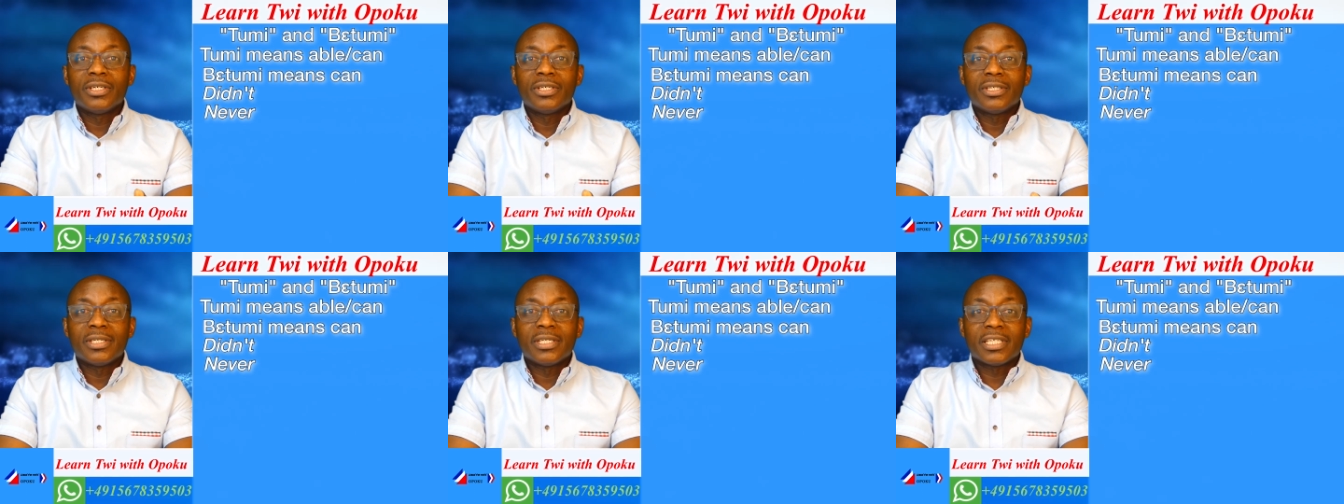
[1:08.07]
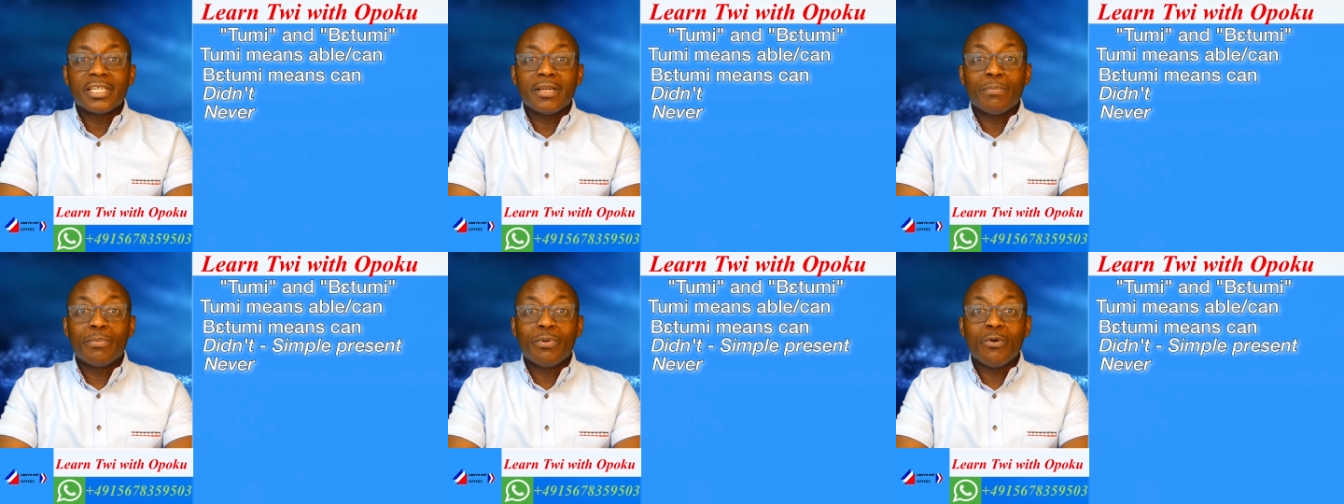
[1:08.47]

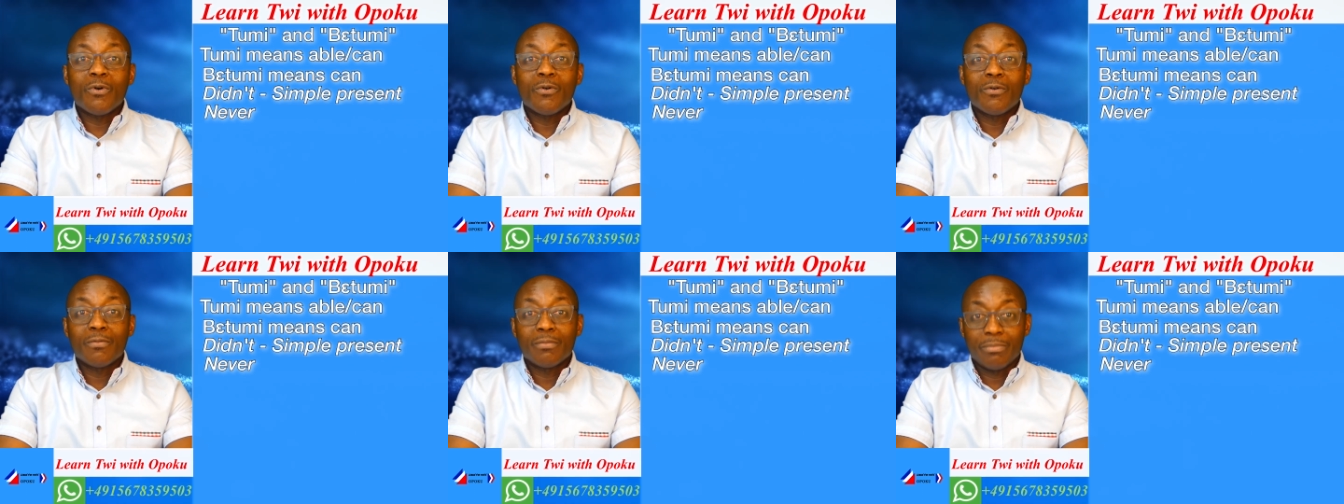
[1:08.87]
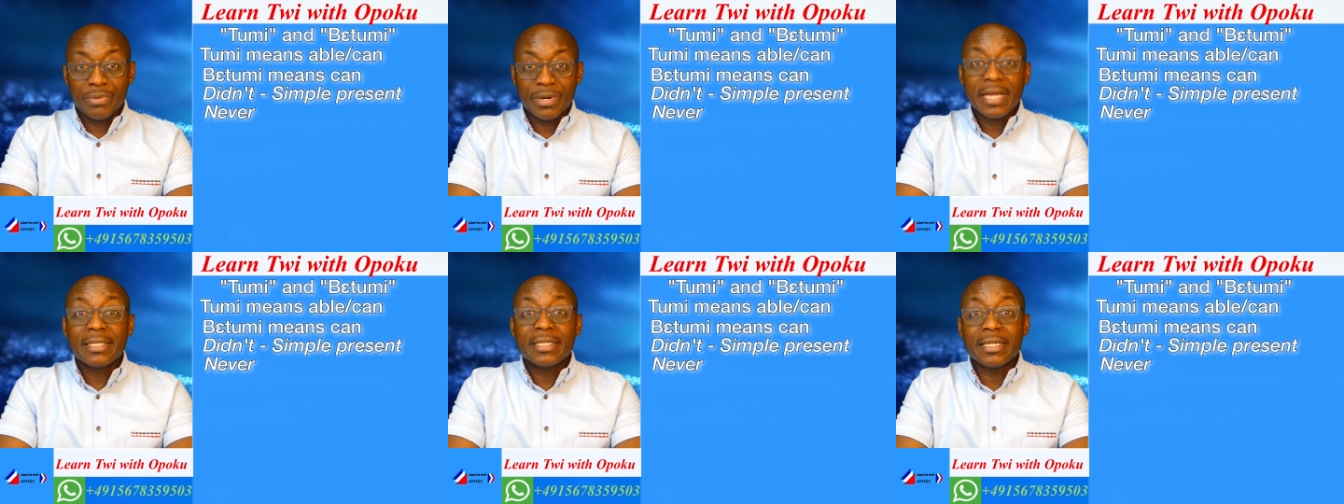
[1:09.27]
Simple
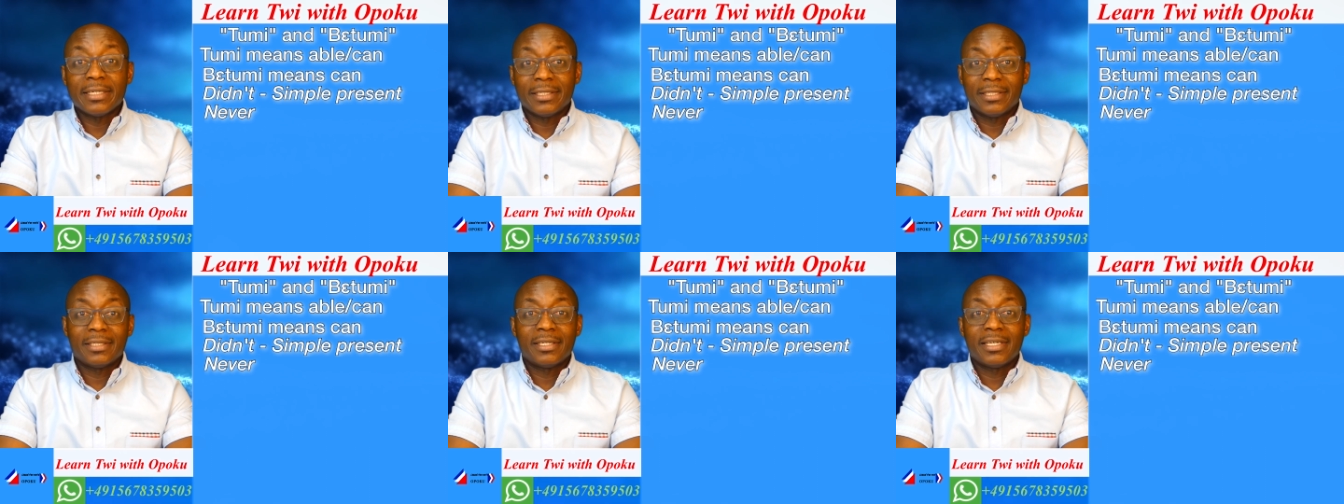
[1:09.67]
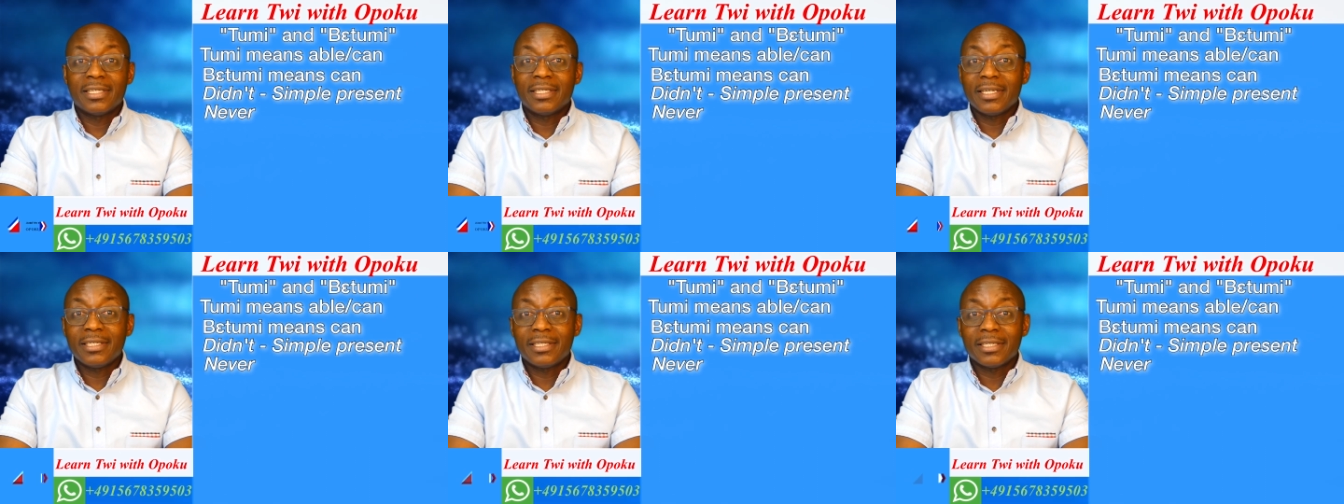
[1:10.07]
present,
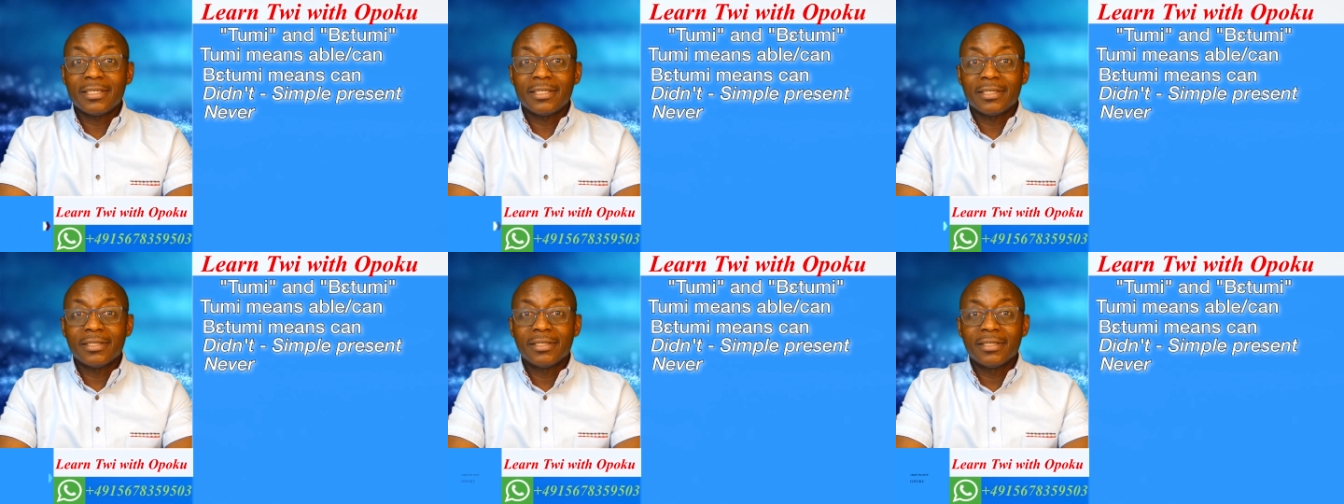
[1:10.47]
isn't it?